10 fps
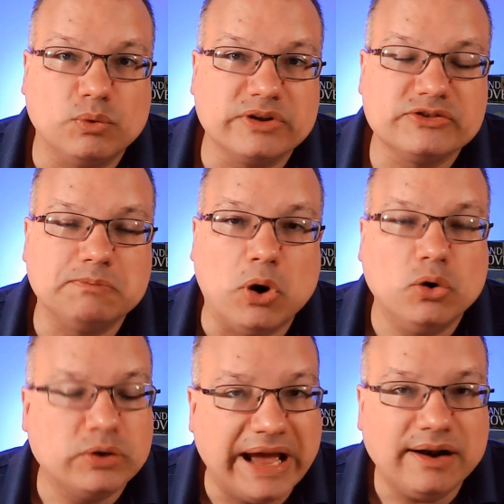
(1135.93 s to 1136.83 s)
one of the
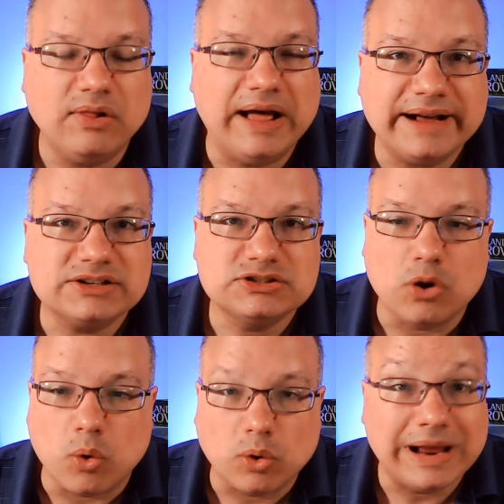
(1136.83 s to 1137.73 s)
small
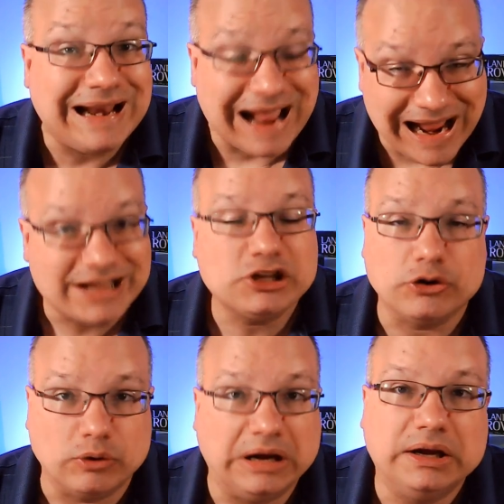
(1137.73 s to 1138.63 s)
Cadillacs or an
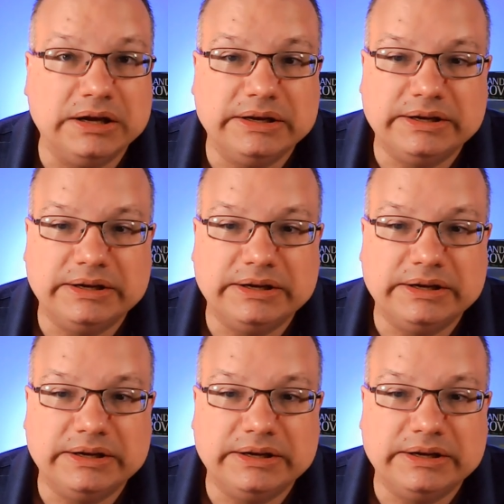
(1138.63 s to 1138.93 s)
Acura.